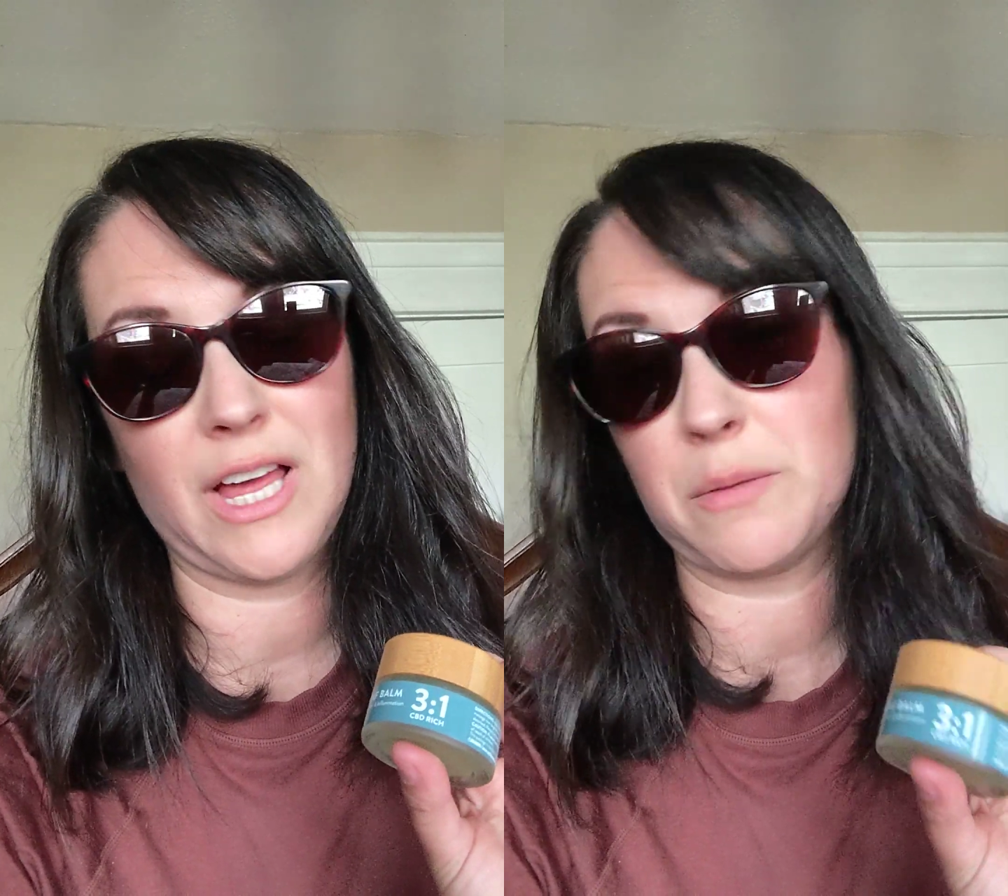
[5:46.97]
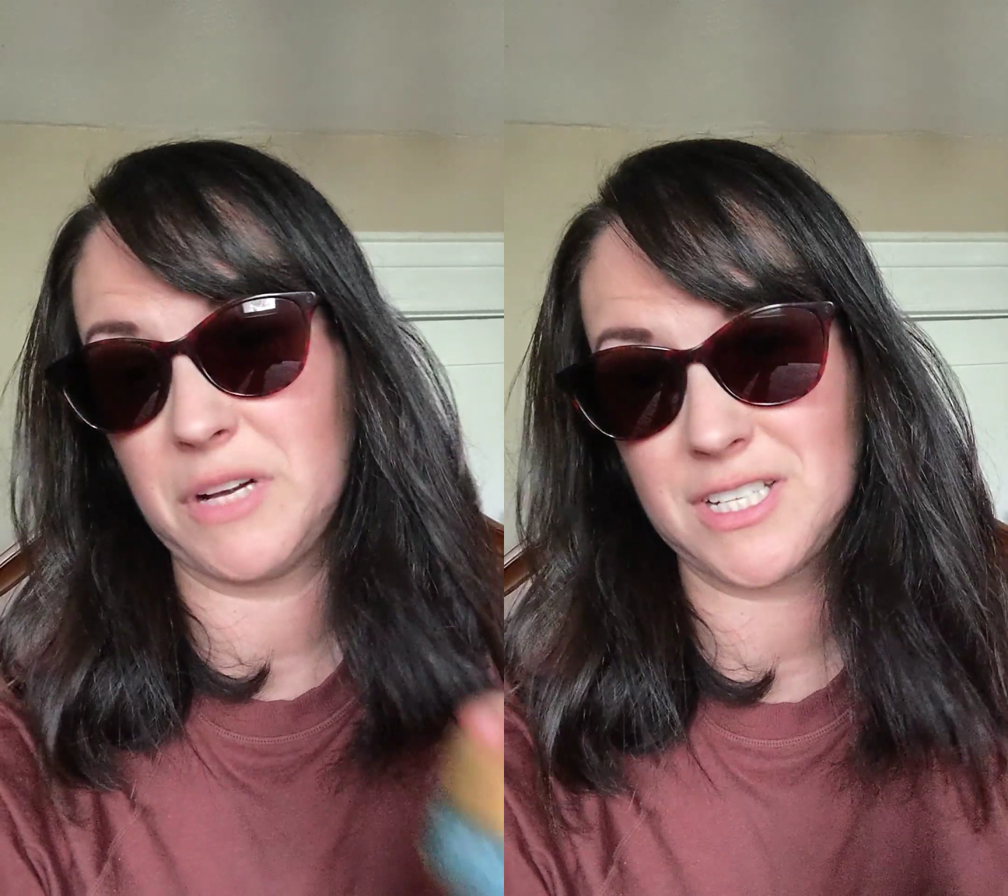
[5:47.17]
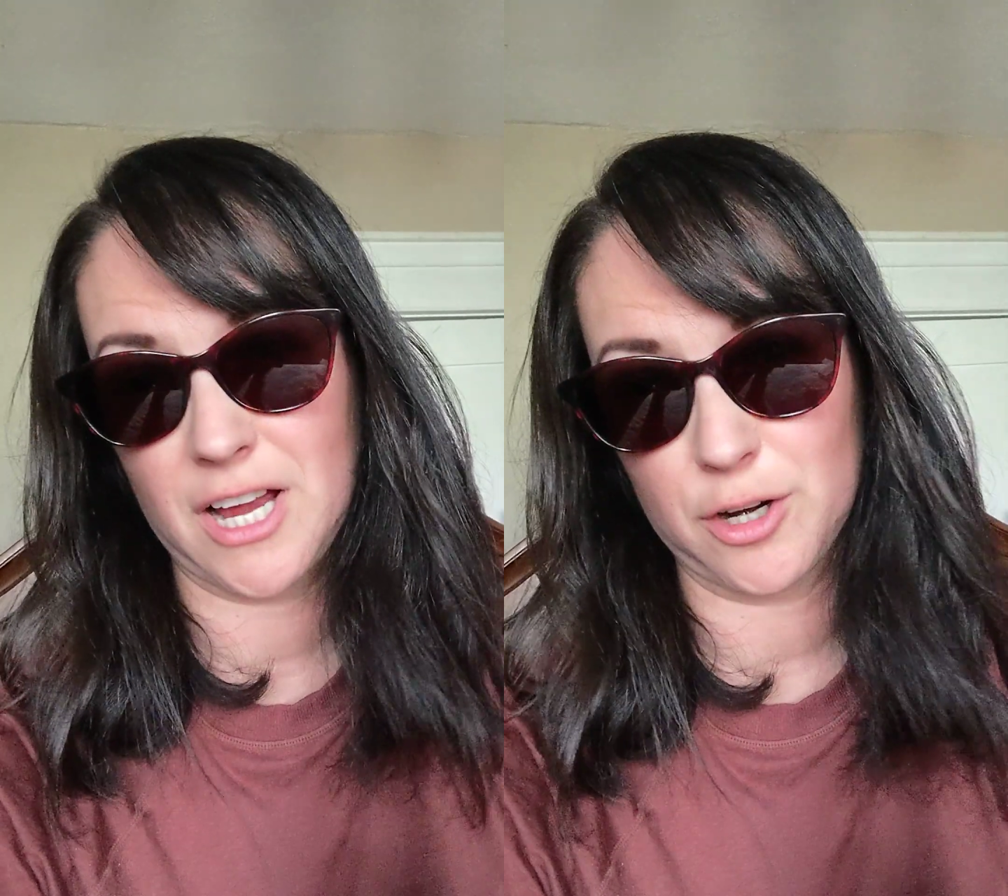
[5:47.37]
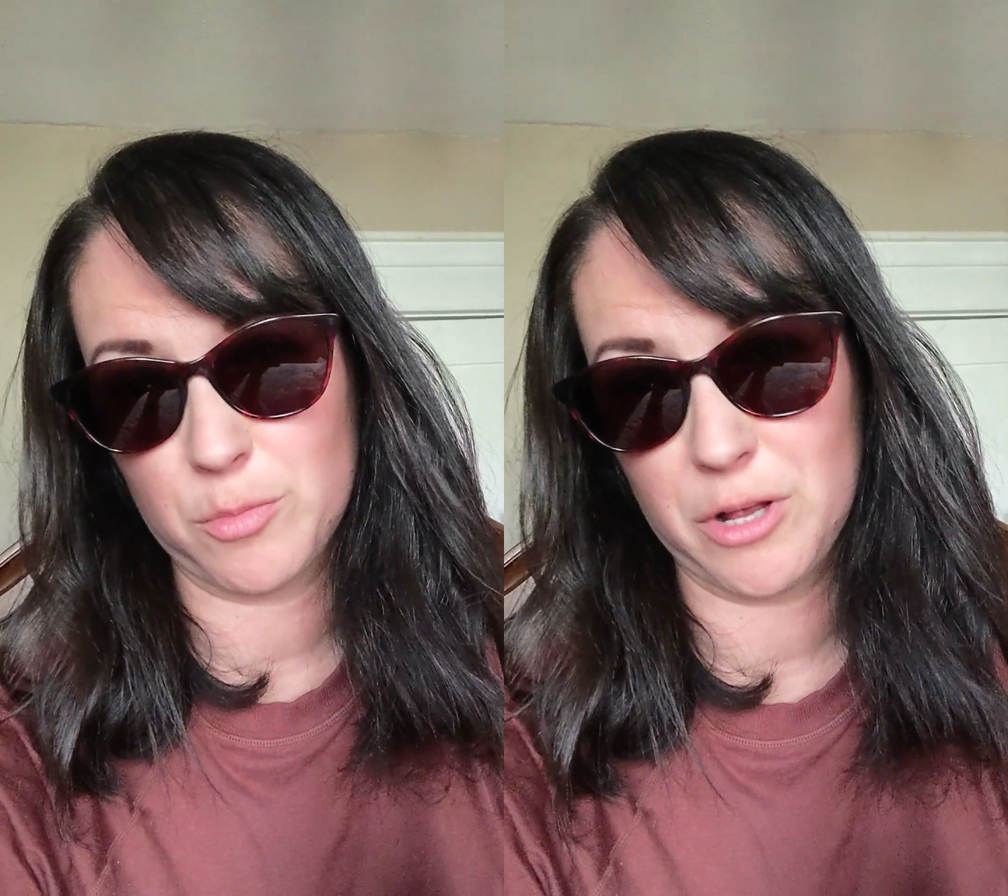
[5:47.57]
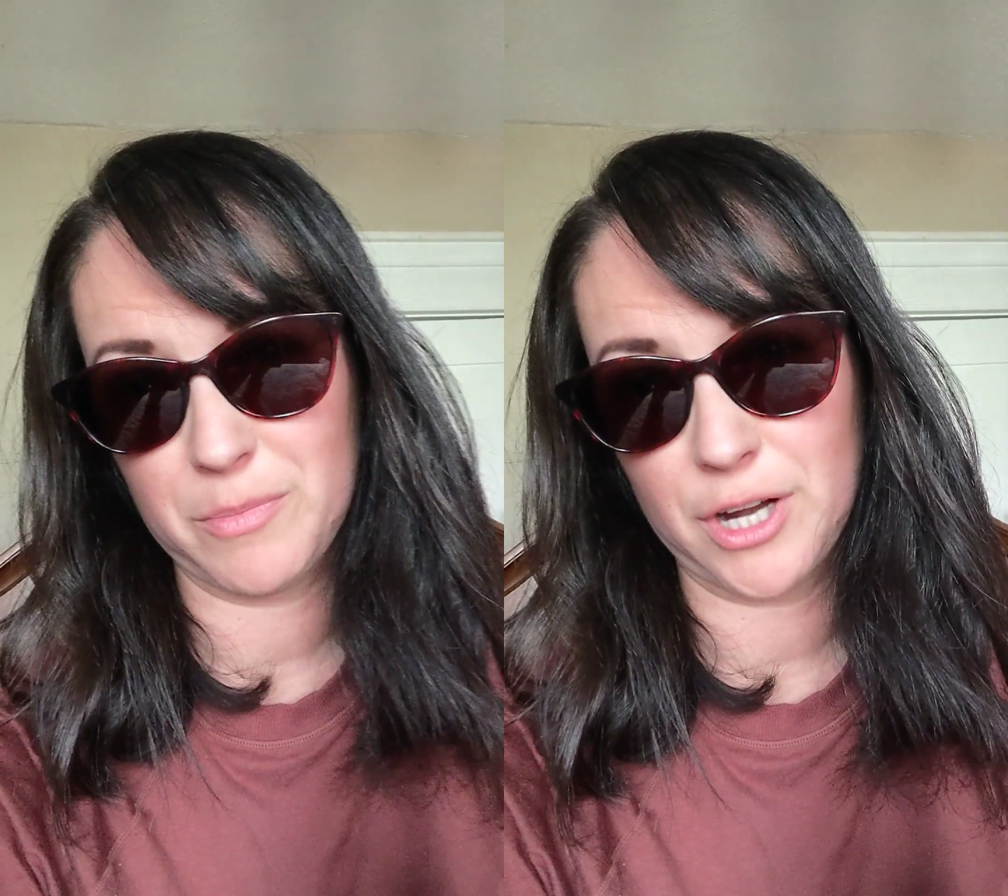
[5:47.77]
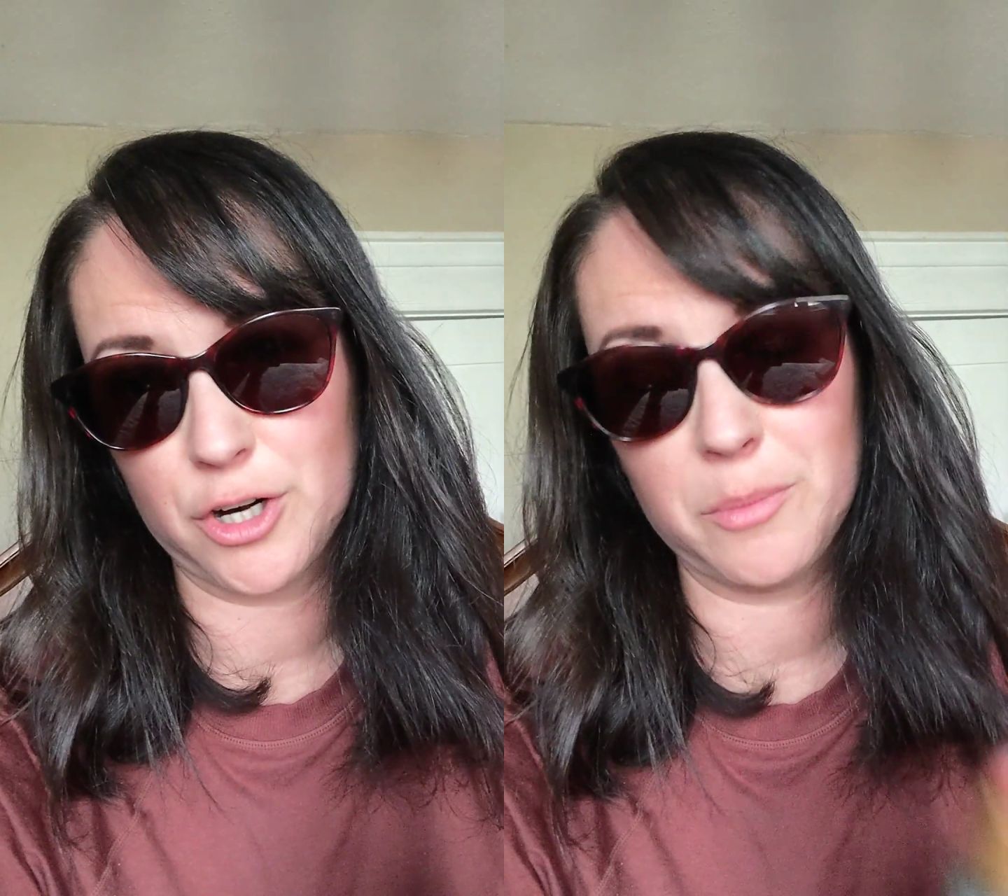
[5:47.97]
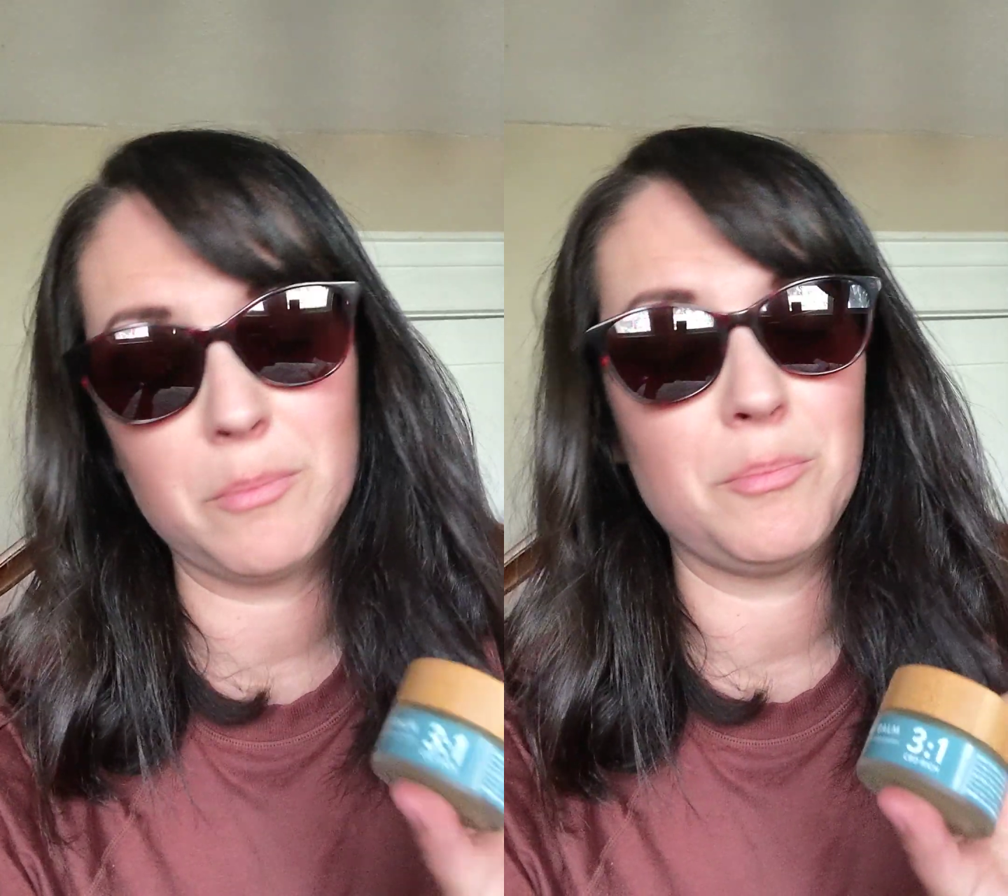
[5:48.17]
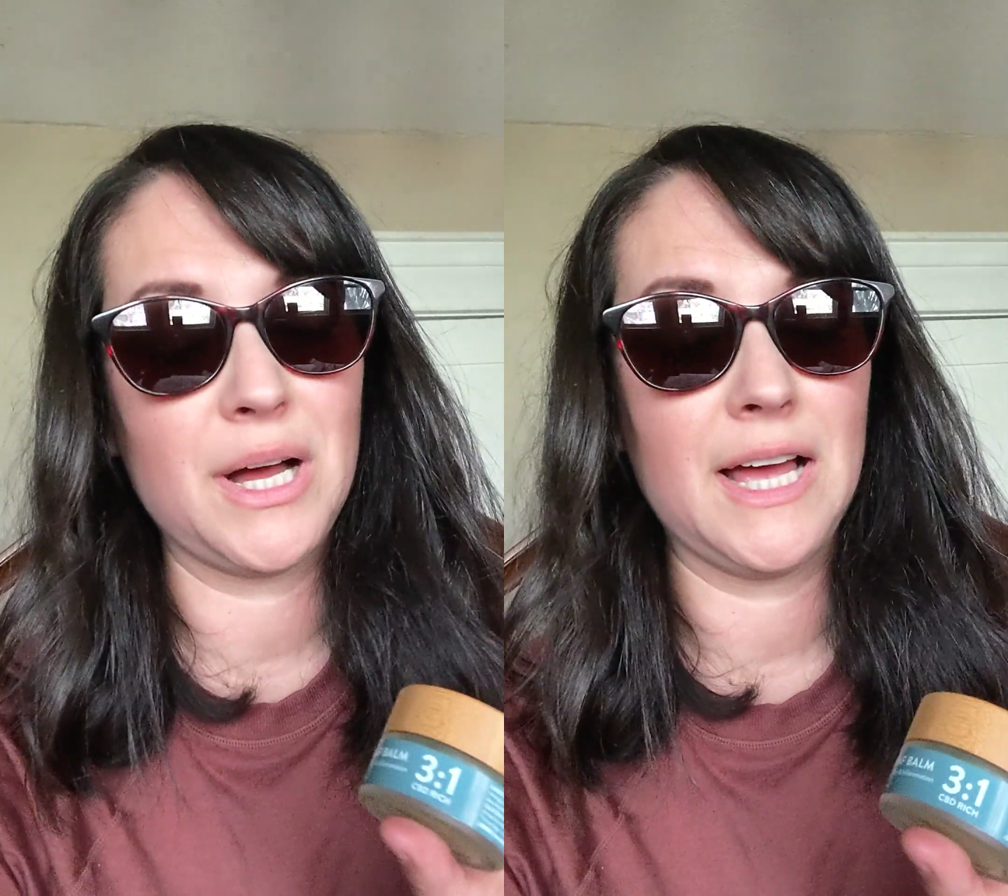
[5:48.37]
like my Tiger Balm better,
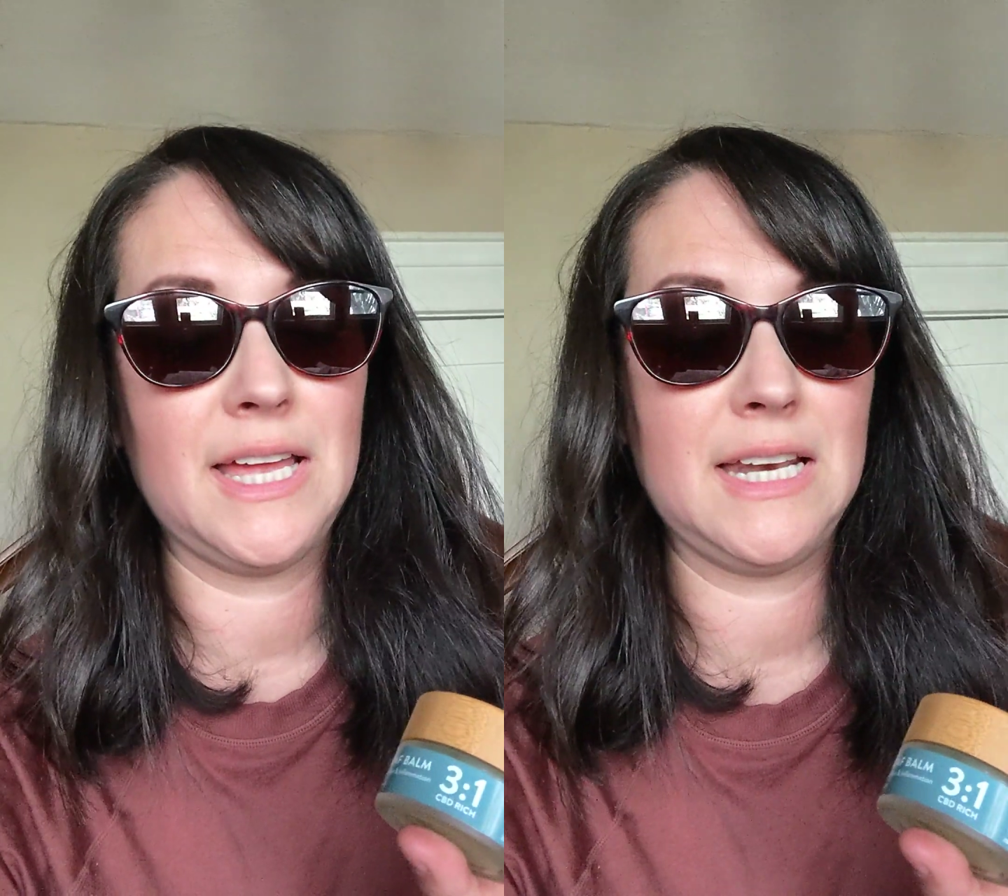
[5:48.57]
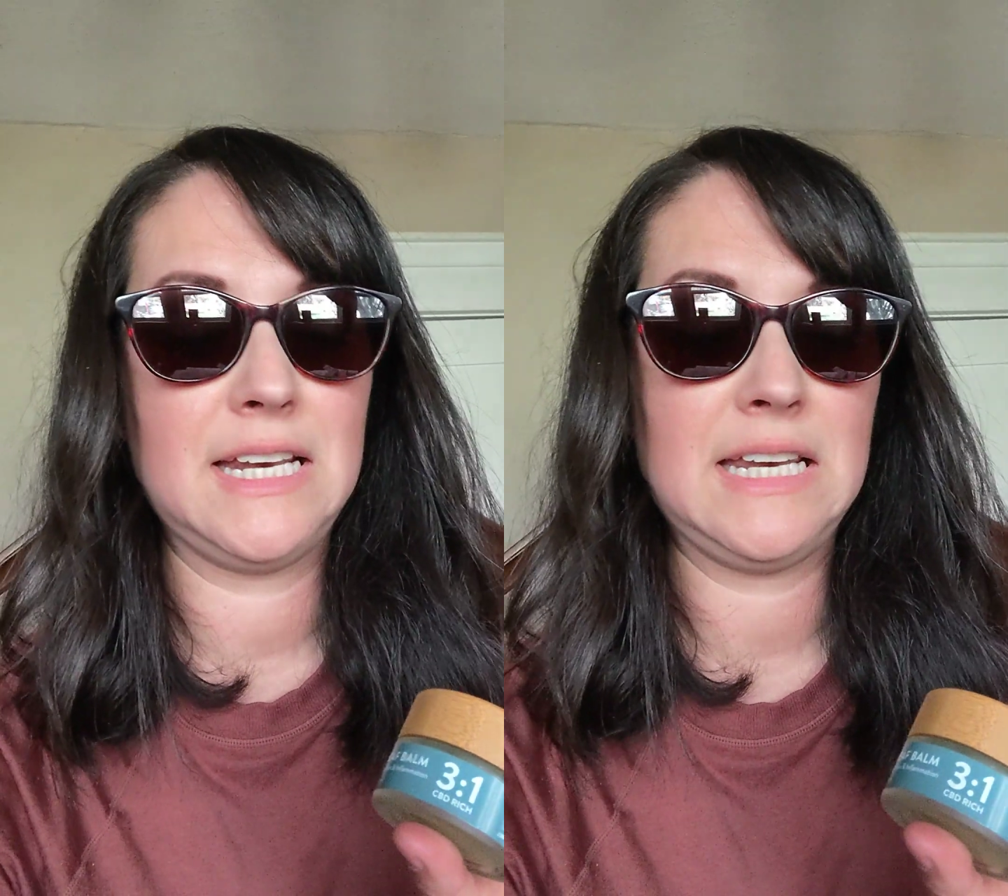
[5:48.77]
but